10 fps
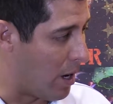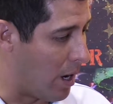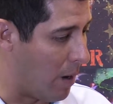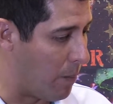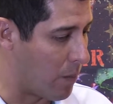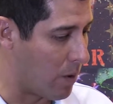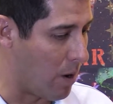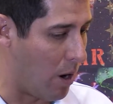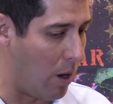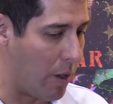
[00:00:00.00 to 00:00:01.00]
Um,
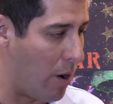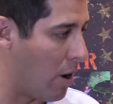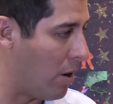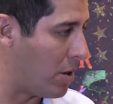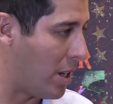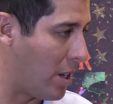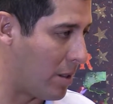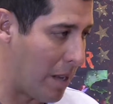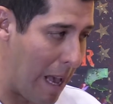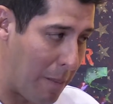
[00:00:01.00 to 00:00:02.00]
all the R&D
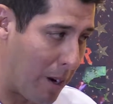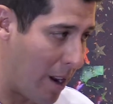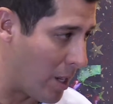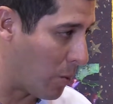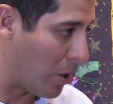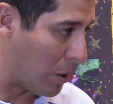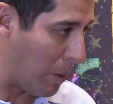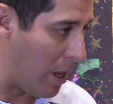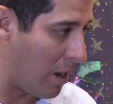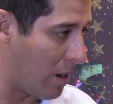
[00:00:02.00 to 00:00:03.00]
is happening as we
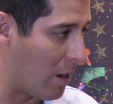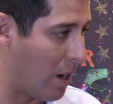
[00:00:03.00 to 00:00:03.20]
speak.